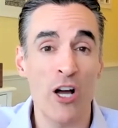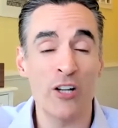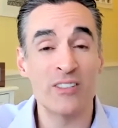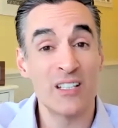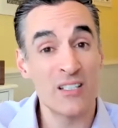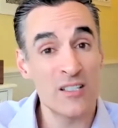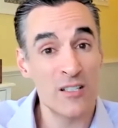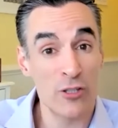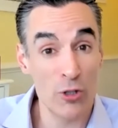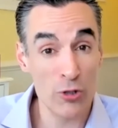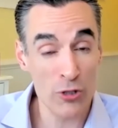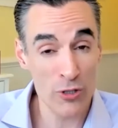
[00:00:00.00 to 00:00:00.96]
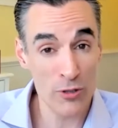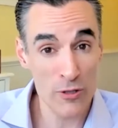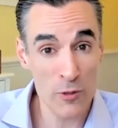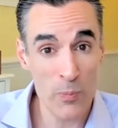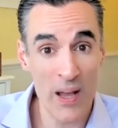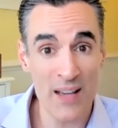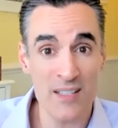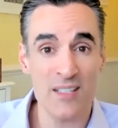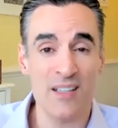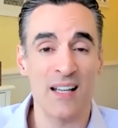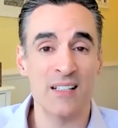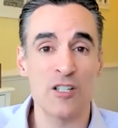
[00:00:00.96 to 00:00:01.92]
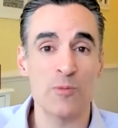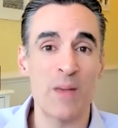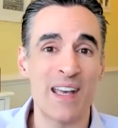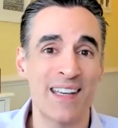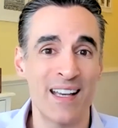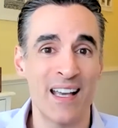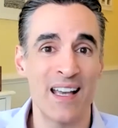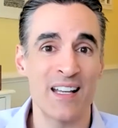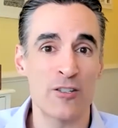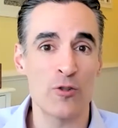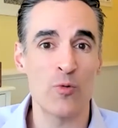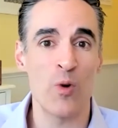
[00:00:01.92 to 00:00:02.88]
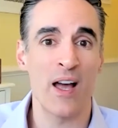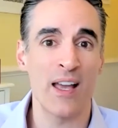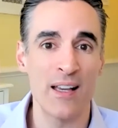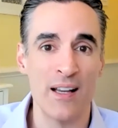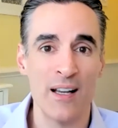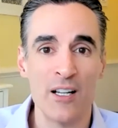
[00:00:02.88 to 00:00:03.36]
on the institutional space and is making its way